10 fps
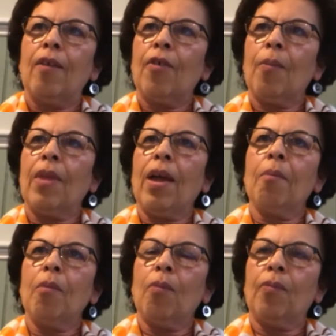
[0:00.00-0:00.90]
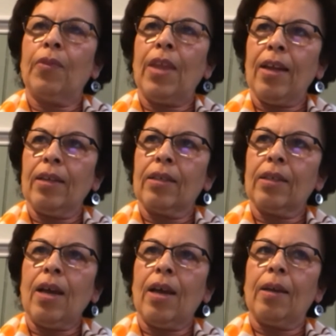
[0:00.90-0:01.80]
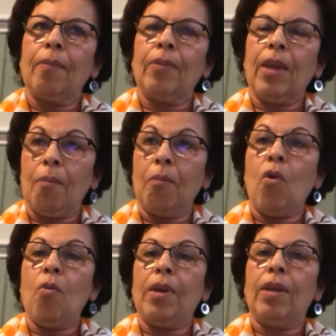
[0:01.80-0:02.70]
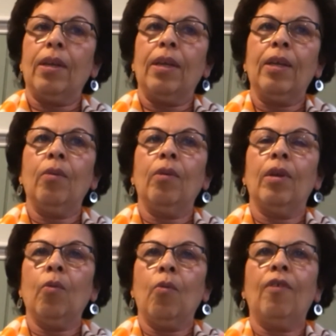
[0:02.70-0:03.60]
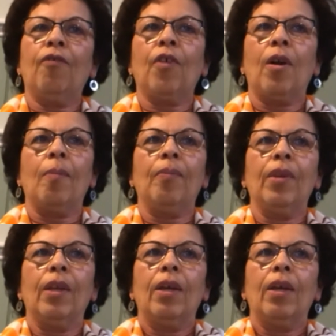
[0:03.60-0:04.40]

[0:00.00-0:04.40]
From that time, that moment, it went from